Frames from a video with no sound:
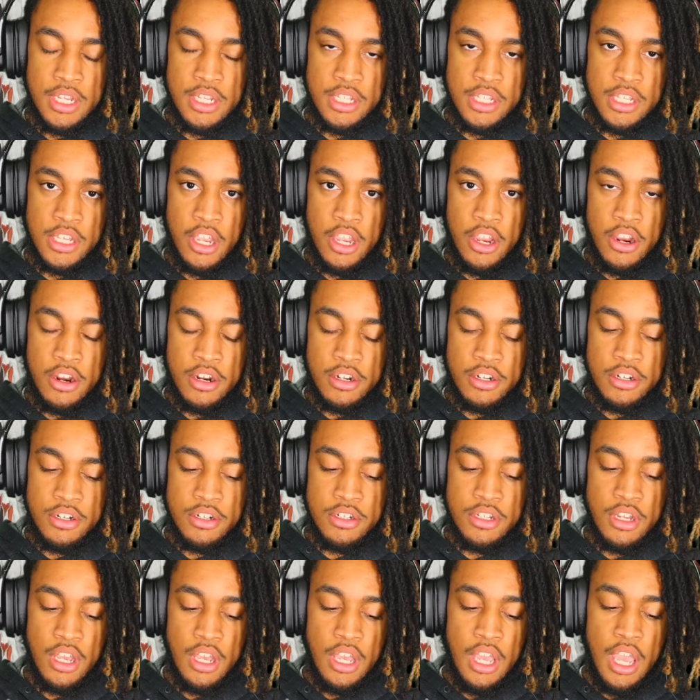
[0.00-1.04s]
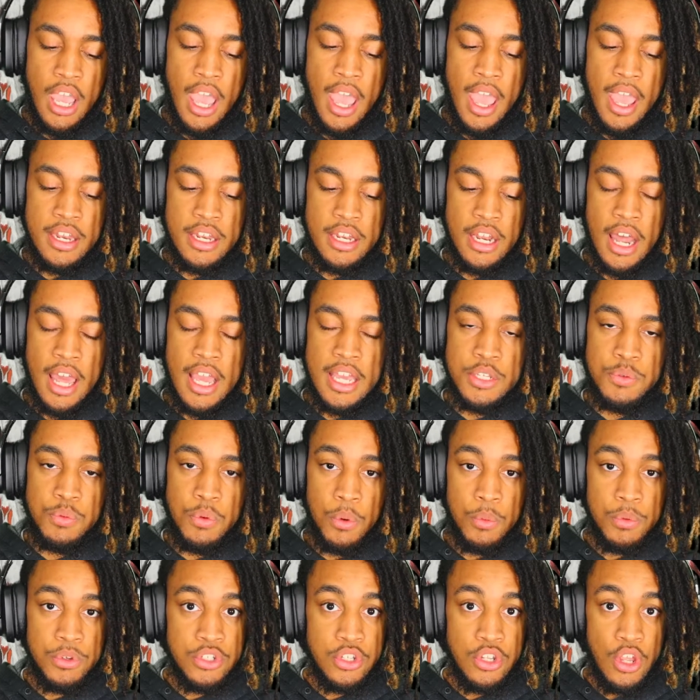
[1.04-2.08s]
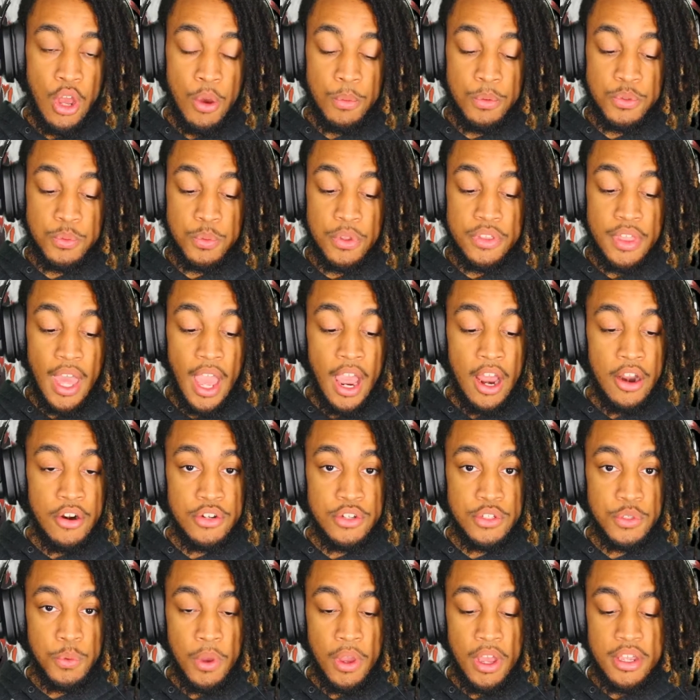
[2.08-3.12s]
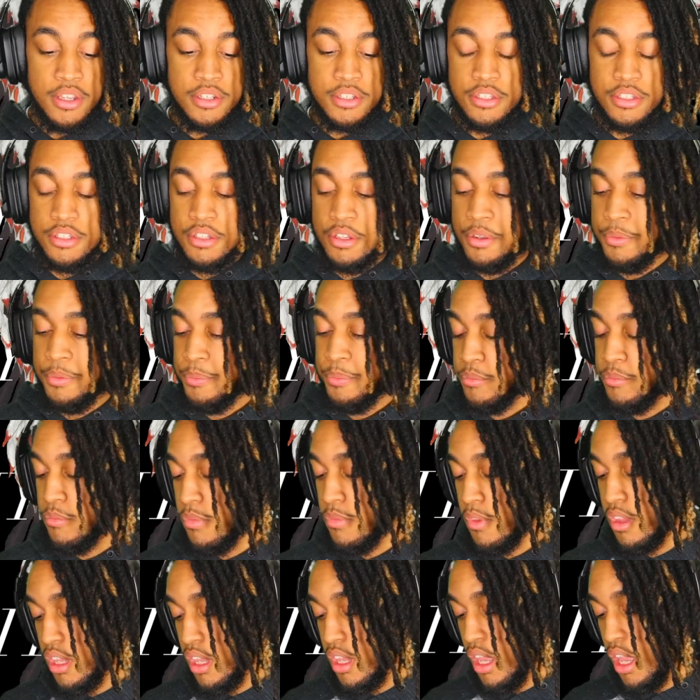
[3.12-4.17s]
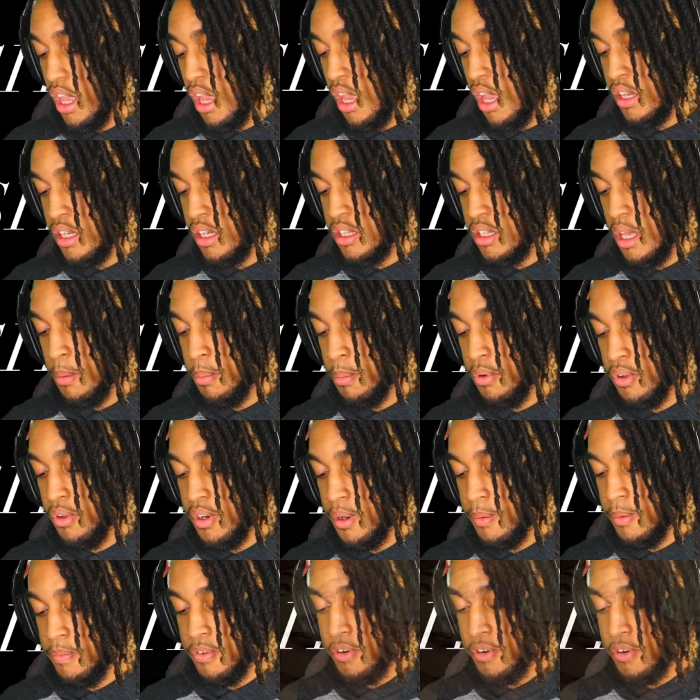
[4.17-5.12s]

characters. And the last one we saw was with Iris West. So I get that pulled up for